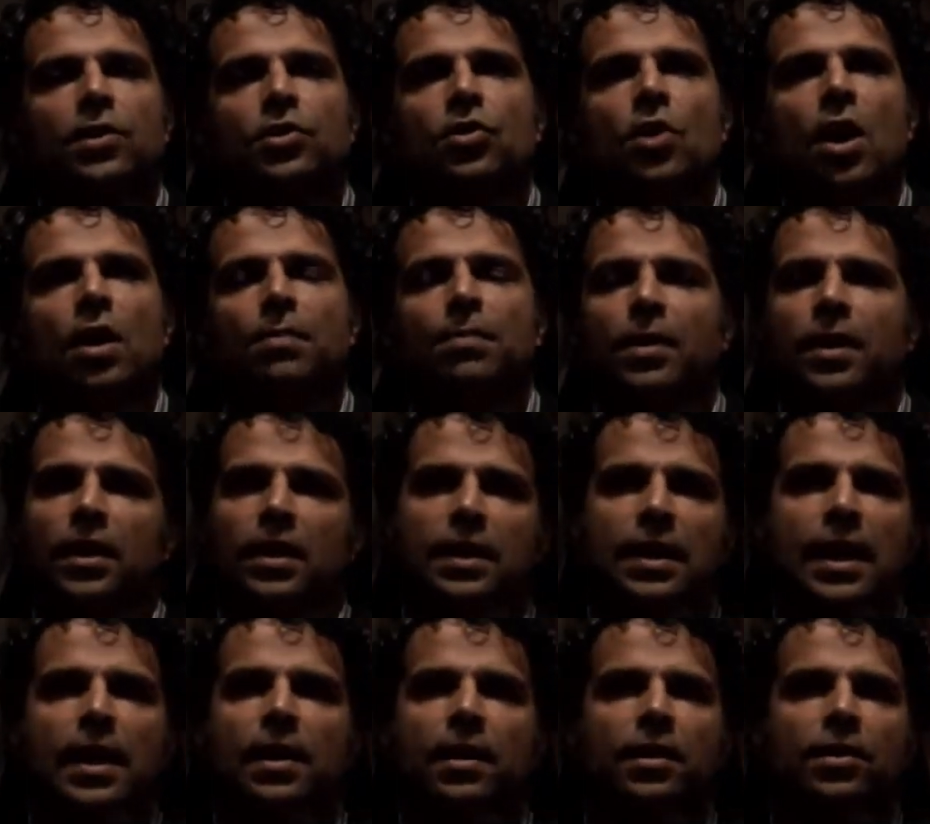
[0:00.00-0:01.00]
has not been
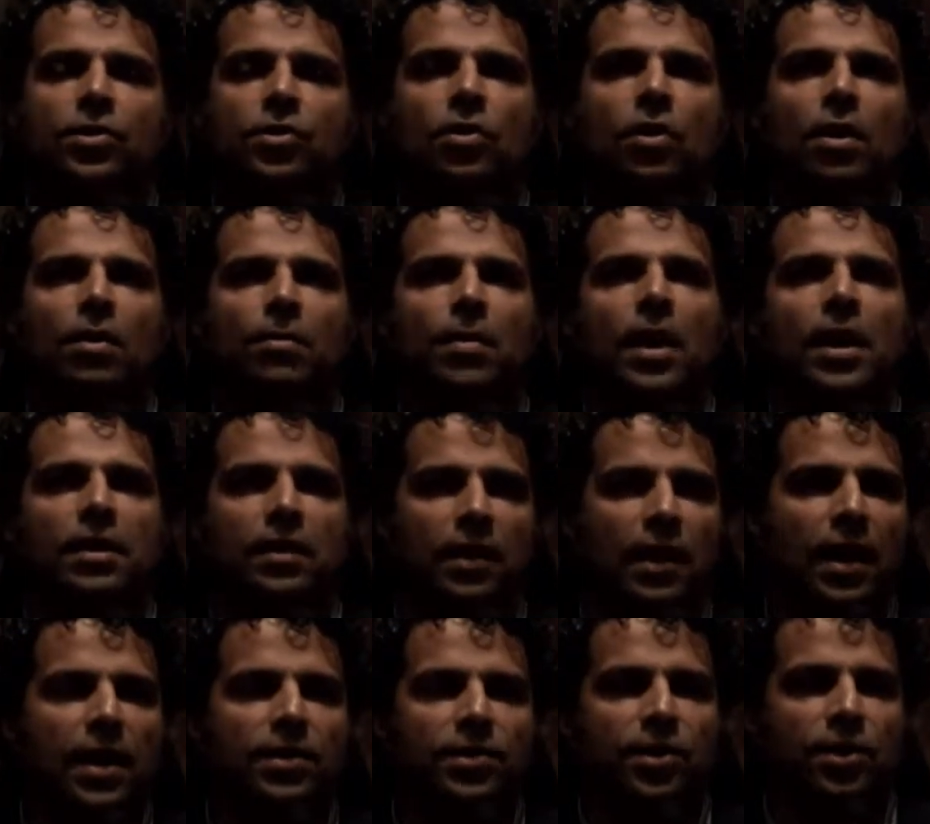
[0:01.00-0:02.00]
a day that's gone by
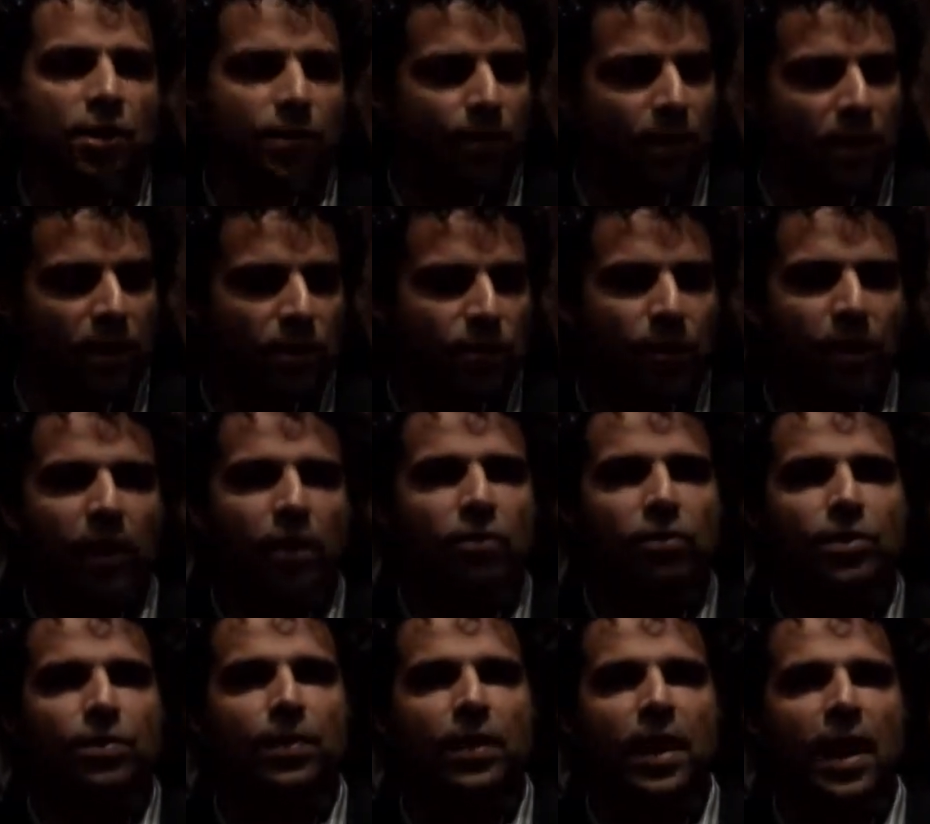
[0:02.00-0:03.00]
in the last 6 months where I
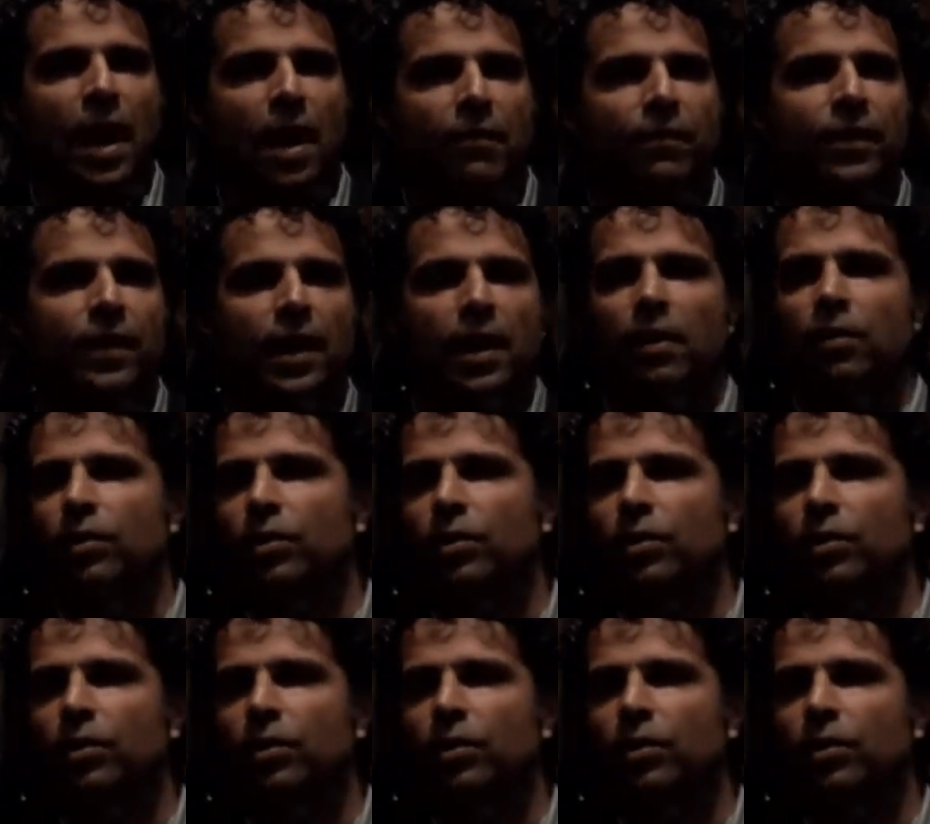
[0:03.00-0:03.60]
don't spend half an